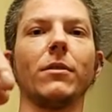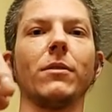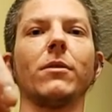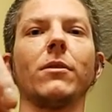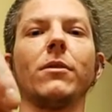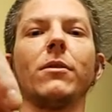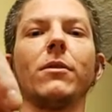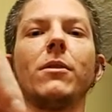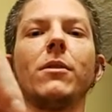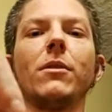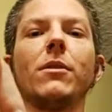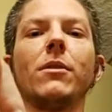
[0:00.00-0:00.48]

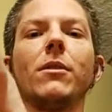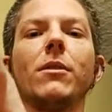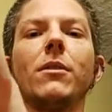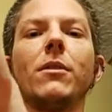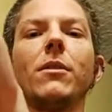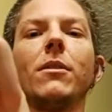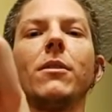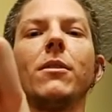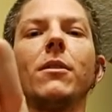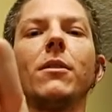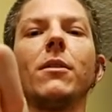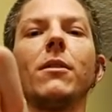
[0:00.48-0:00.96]

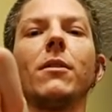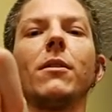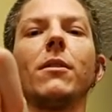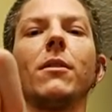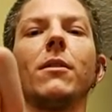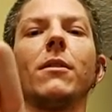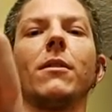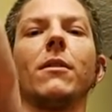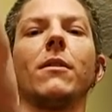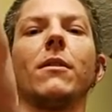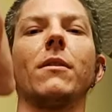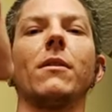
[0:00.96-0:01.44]

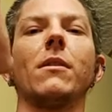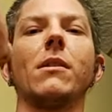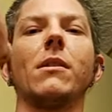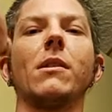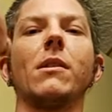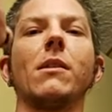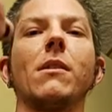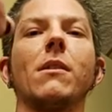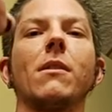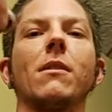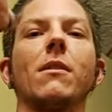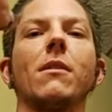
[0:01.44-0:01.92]

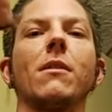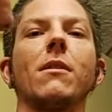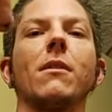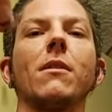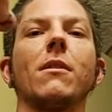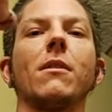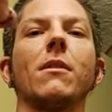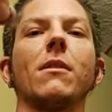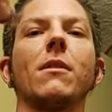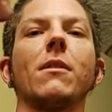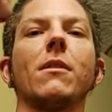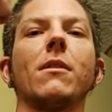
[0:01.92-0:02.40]

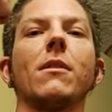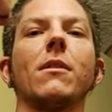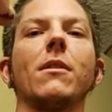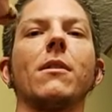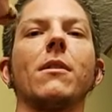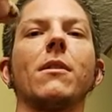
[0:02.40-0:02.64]
Nothing is said.